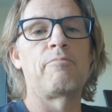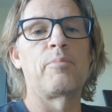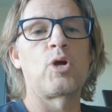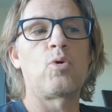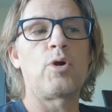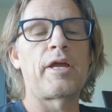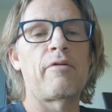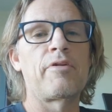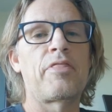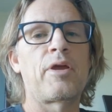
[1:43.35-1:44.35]
recording
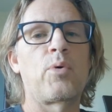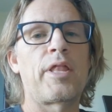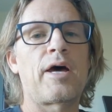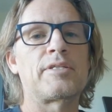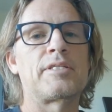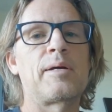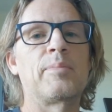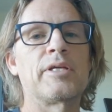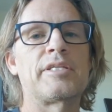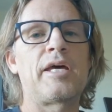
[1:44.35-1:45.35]
everything without
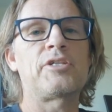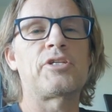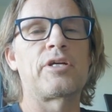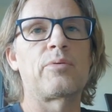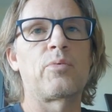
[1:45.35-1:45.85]
stabilization